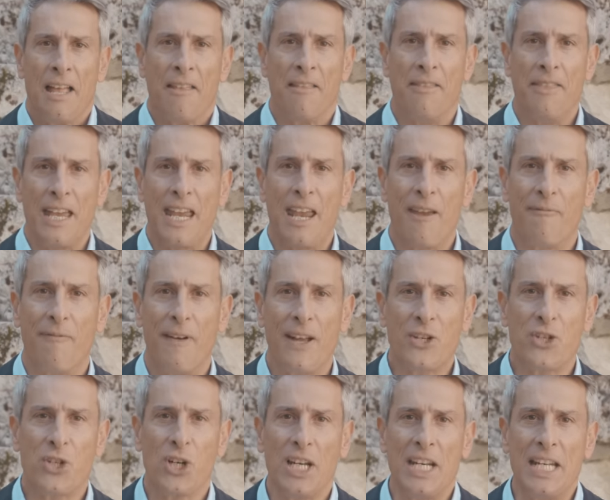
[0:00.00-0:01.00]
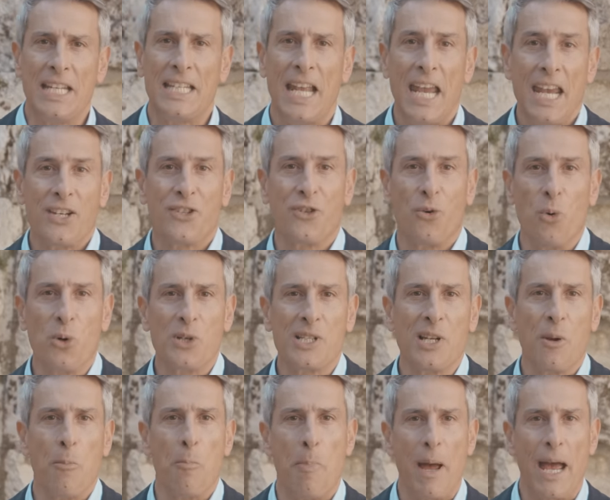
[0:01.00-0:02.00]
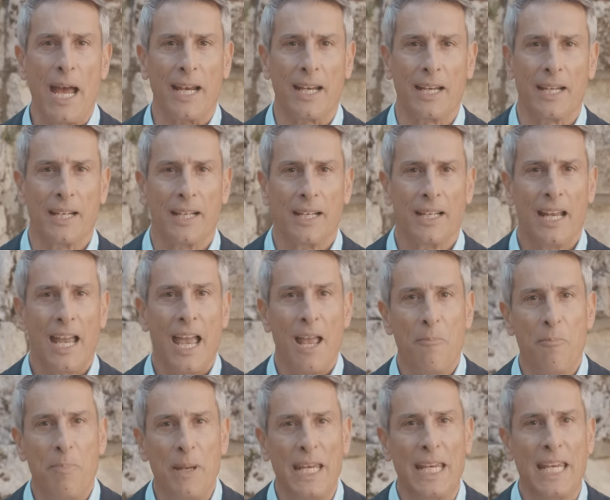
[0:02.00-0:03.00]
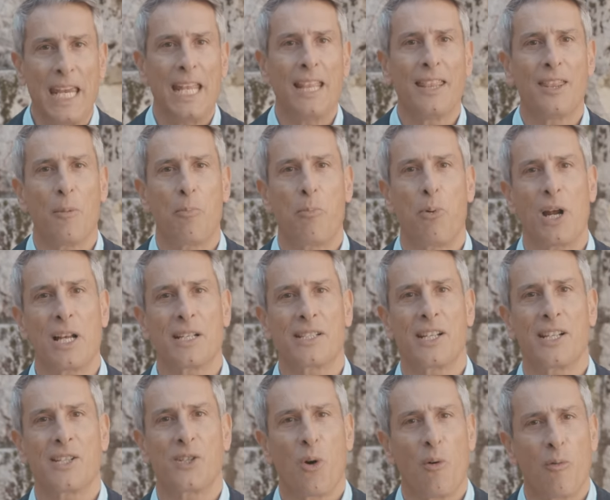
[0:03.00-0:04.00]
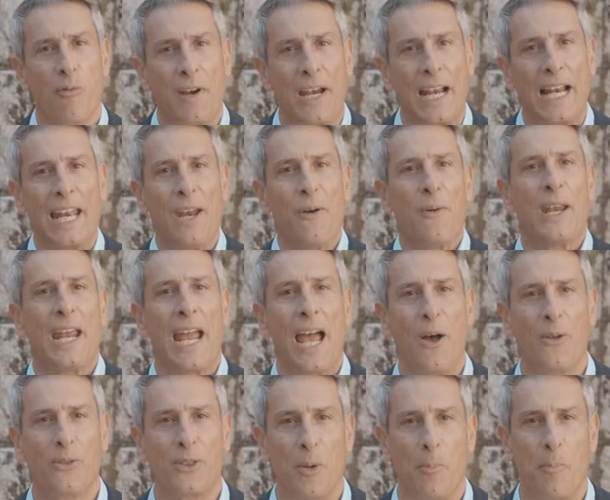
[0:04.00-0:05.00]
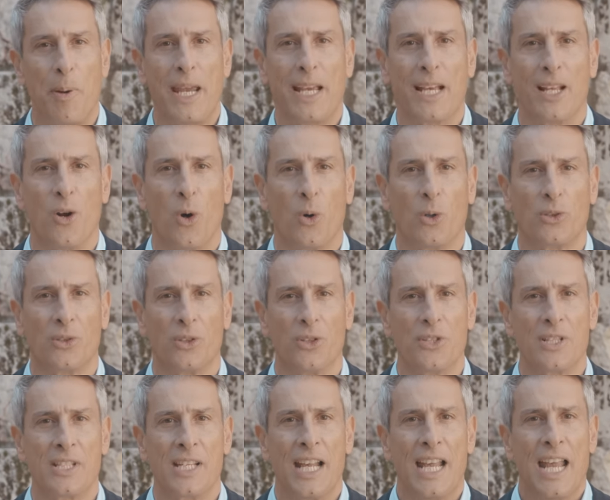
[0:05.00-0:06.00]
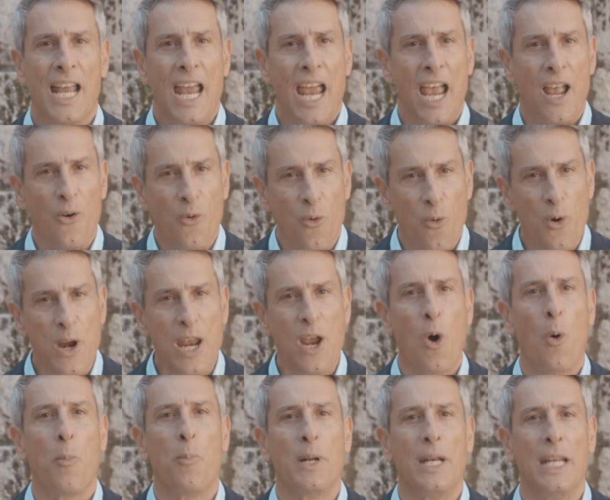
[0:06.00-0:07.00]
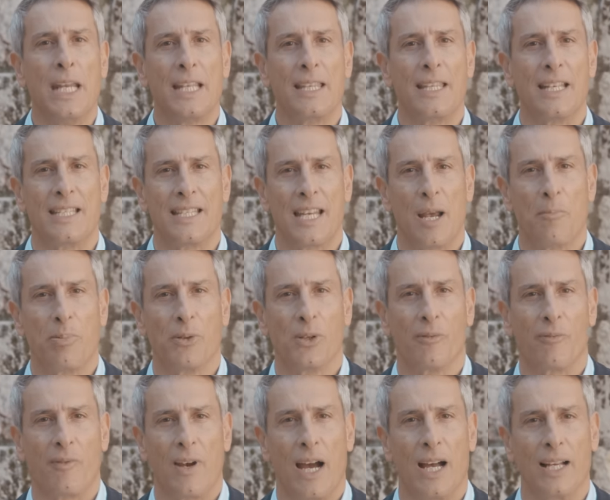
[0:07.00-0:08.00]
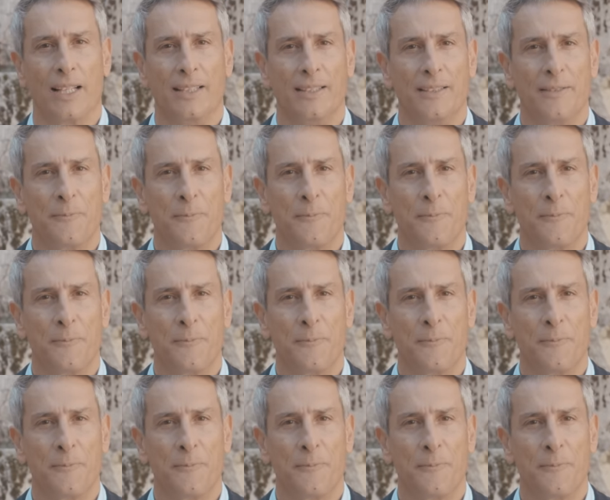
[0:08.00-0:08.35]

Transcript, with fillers: They eventually take Jerusalem back and begin the process of clearing out the pagan altars and reopening the temple of God.